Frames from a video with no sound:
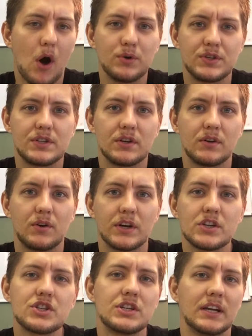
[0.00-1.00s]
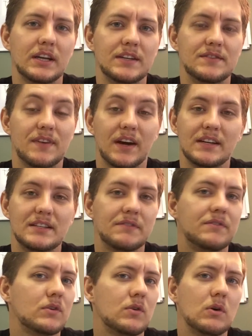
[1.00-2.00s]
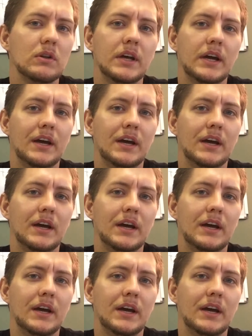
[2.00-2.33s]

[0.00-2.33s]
post-Christian is very difficult.